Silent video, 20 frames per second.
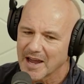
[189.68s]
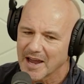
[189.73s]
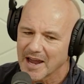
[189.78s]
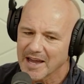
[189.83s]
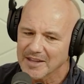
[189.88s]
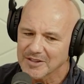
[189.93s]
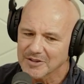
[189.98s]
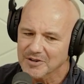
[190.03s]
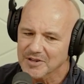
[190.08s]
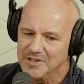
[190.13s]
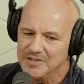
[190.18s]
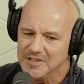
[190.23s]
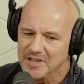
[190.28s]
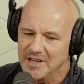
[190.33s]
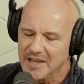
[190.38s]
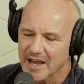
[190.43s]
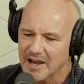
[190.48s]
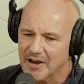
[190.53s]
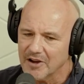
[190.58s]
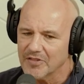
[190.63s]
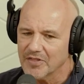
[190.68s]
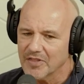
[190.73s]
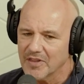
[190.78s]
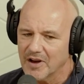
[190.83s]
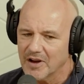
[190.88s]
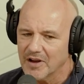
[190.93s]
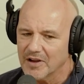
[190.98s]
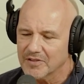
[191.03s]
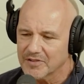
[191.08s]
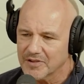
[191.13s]
And look, it's a code,
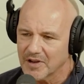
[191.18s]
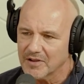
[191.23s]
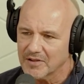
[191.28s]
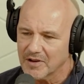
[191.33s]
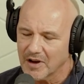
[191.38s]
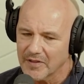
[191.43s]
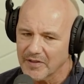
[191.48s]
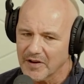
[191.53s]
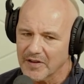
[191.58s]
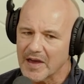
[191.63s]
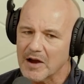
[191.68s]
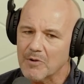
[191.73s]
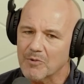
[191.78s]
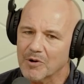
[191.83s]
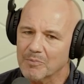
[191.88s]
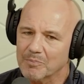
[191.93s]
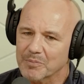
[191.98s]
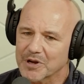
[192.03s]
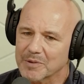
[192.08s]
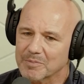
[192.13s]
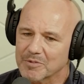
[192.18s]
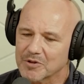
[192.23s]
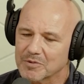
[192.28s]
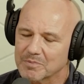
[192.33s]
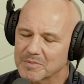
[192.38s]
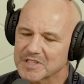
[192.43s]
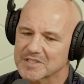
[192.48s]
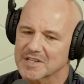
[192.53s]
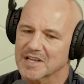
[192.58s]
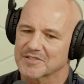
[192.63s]
and I don't want people to
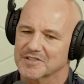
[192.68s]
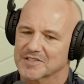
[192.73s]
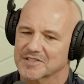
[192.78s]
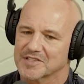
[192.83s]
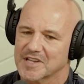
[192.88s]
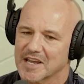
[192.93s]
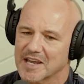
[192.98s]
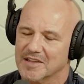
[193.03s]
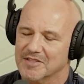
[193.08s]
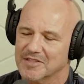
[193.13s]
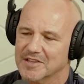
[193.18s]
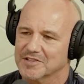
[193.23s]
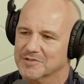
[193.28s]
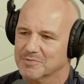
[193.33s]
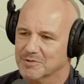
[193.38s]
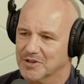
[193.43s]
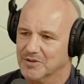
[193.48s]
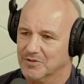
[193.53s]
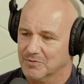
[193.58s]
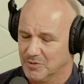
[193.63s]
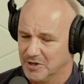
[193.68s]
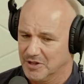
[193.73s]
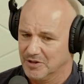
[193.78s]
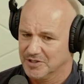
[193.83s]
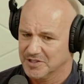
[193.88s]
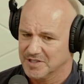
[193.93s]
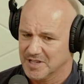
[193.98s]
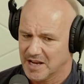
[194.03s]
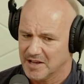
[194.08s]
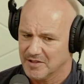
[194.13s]
misunderstand this when I
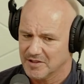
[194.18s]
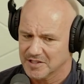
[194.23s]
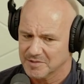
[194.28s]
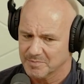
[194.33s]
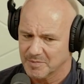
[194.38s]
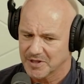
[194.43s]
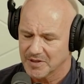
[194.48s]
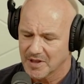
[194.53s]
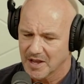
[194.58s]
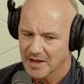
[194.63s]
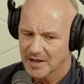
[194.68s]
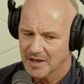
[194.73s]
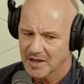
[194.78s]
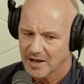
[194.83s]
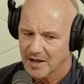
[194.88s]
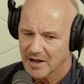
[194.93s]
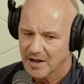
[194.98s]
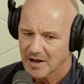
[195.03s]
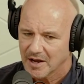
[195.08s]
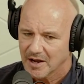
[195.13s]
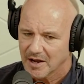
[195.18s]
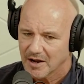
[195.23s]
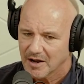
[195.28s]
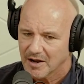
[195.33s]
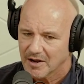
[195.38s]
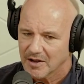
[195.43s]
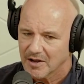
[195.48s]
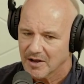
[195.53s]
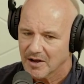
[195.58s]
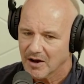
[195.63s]
say this, but
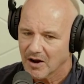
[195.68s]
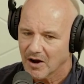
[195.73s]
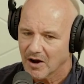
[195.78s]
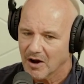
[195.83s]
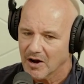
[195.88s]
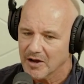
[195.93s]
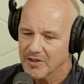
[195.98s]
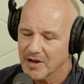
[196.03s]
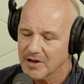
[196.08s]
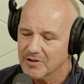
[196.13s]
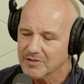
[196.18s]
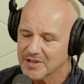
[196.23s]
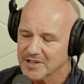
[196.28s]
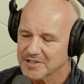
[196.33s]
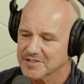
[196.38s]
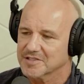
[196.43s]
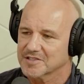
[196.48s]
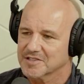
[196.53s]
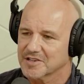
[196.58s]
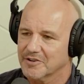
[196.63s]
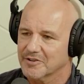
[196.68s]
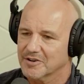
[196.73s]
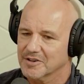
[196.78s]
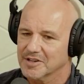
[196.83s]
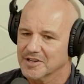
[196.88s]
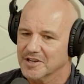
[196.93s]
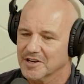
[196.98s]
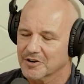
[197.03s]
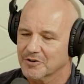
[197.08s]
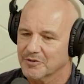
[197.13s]
I don't
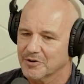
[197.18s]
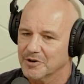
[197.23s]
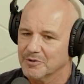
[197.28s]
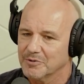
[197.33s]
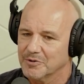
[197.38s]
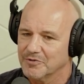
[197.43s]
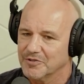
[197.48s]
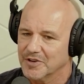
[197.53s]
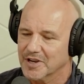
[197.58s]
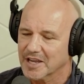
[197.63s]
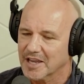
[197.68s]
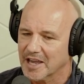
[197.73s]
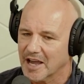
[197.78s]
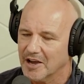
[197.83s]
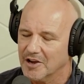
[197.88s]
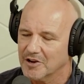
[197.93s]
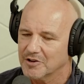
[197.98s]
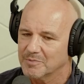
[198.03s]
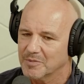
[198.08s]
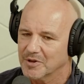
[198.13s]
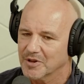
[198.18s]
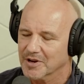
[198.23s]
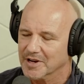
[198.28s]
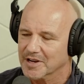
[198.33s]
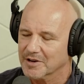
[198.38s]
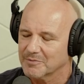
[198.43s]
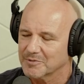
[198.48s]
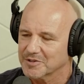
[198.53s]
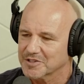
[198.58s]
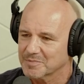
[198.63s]
necessarily agree with your code, but I
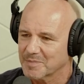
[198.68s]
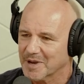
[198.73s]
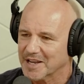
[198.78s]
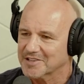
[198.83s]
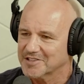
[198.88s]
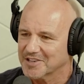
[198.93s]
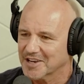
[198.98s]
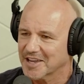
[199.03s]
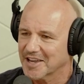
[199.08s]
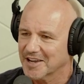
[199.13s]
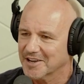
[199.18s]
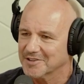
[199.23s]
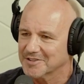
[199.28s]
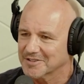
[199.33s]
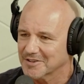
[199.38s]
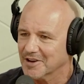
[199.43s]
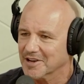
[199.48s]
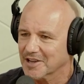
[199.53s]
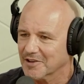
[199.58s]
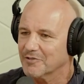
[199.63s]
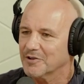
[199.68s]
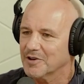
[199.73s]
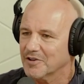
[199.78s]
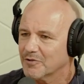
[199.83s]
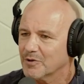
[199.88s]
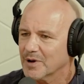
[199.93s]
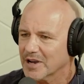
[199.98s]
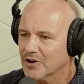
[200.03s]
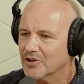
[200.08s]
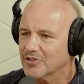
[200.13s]
can respect your code. Like
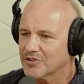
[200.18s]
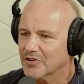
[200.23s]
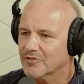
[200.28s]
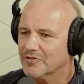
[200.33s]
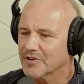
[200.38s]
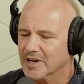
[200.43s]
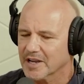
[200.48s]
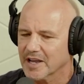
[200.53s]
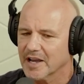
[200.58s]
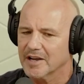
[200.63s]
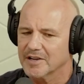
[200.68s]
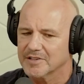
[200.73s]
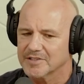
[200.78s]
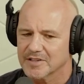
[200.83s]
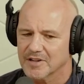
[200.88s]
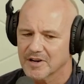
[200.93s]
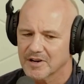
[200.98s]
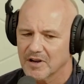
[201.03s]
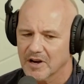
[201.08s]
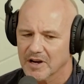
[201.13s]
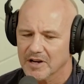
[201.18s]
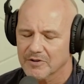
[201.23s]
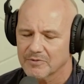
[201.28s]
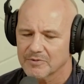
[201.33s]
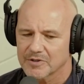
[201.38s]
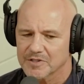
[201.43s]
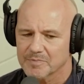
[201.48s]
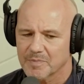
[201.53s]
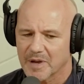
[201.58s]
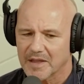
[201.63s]
if we've got different codes, and I can
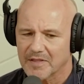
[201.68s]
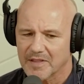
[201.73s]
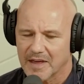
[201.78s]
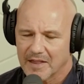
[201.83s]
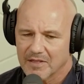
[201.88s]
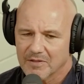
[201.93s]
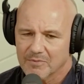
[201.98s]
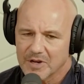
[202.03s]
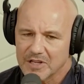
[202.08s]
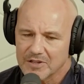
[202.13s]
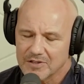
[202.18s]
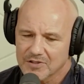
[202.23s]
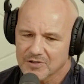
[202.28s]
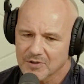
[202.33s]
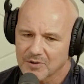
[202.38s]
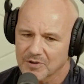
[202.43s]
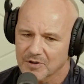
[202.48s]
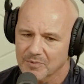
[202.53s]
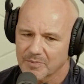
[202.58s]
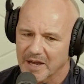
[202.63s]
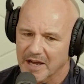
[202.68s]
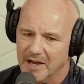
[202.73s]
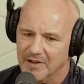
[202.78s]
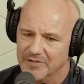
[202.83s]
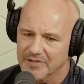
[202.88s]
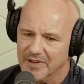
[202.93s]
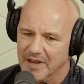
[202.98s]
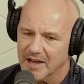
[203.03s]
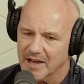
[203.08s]
respect that. And when you talk about